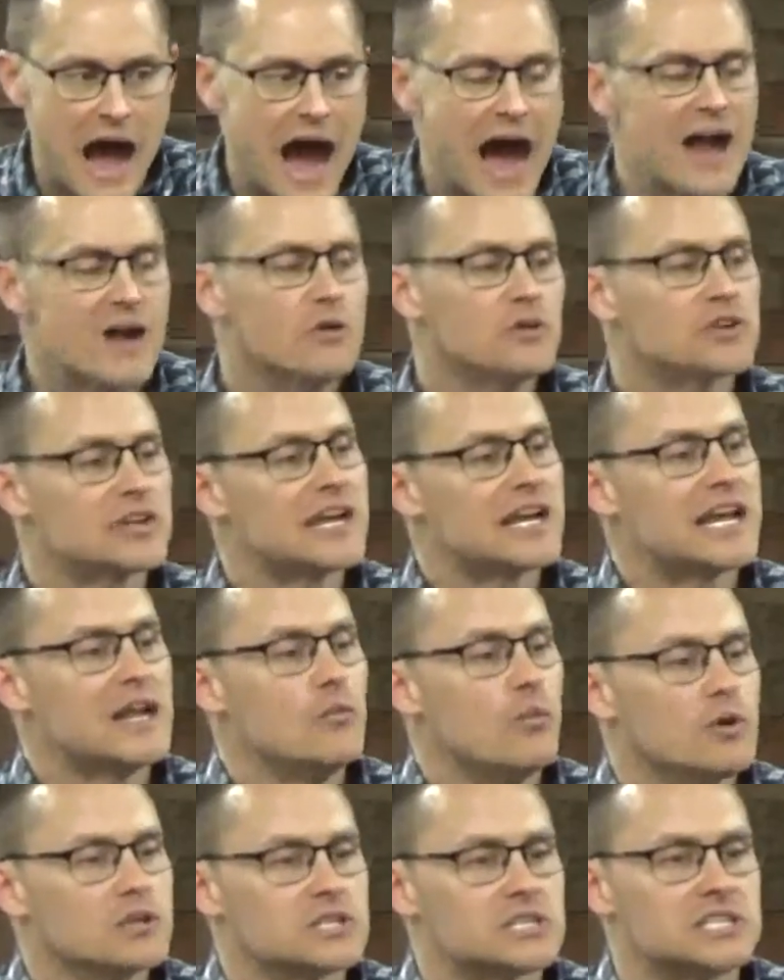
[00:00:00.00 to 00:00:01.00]
I don't think
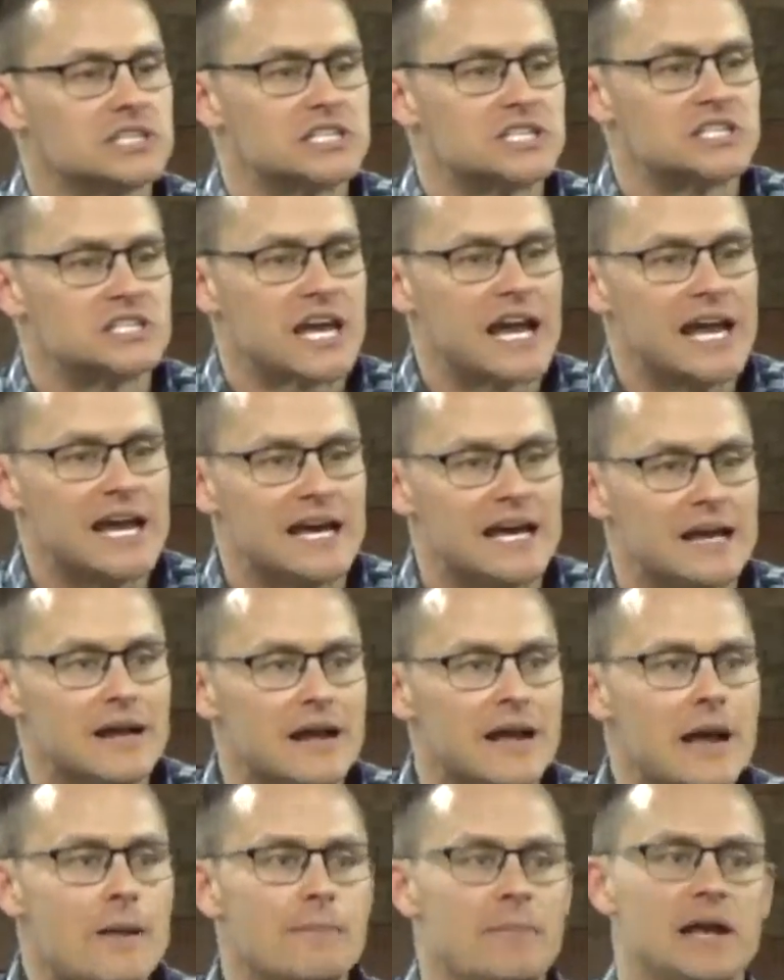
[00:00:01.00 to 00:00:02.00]
he wants to say
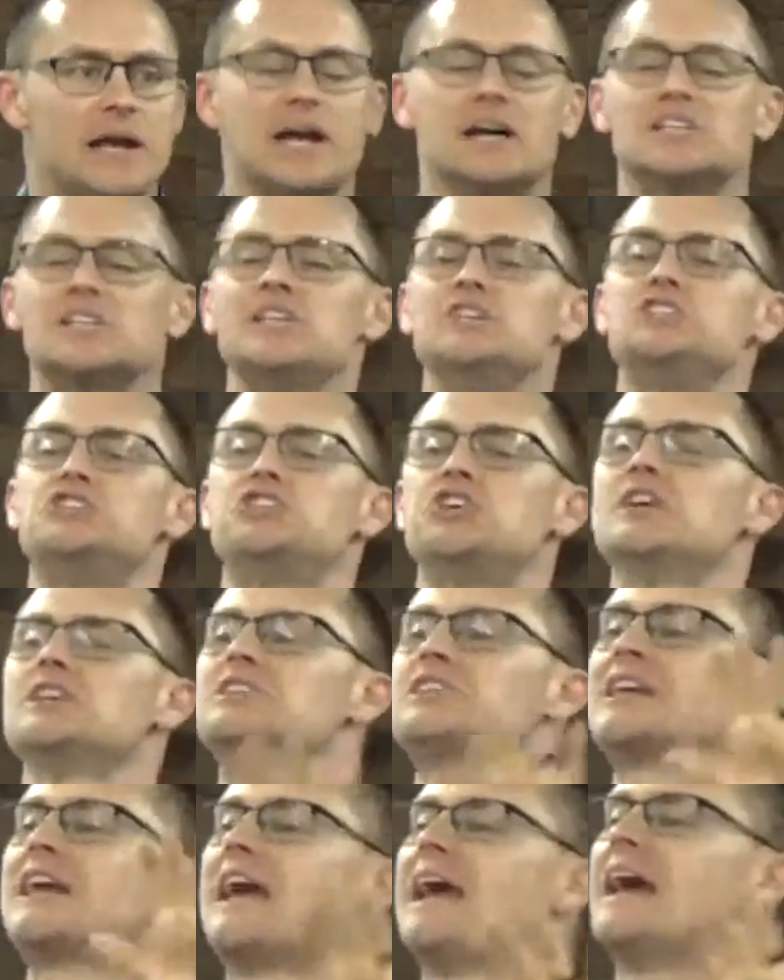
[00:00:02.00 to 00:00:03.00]
it because he
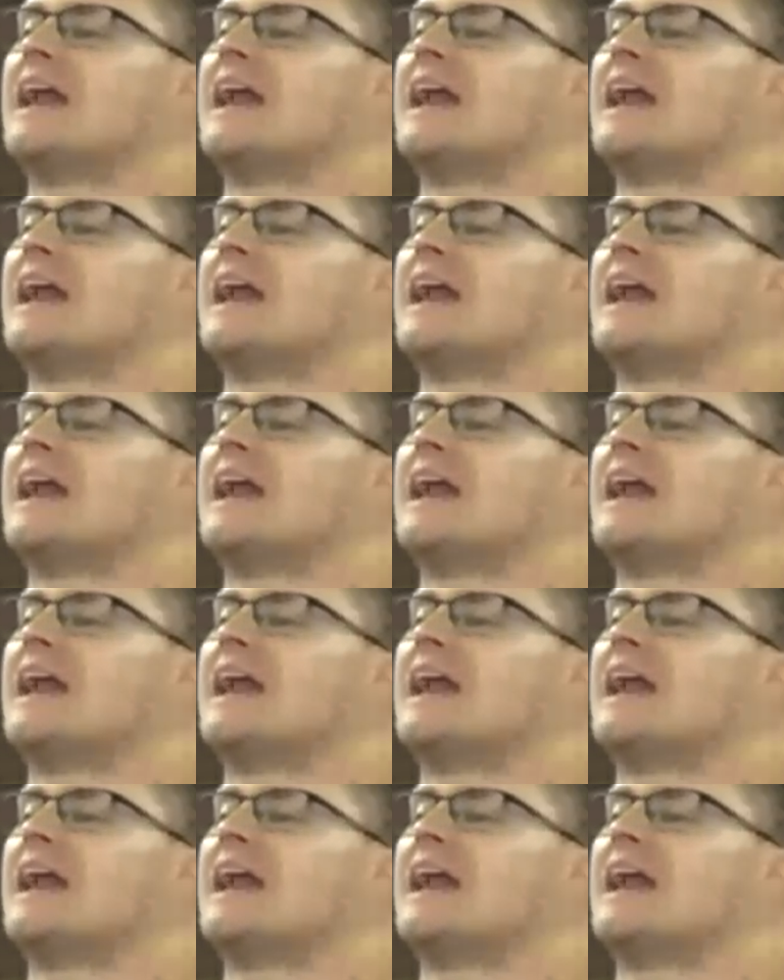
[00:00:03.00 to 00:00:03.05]
just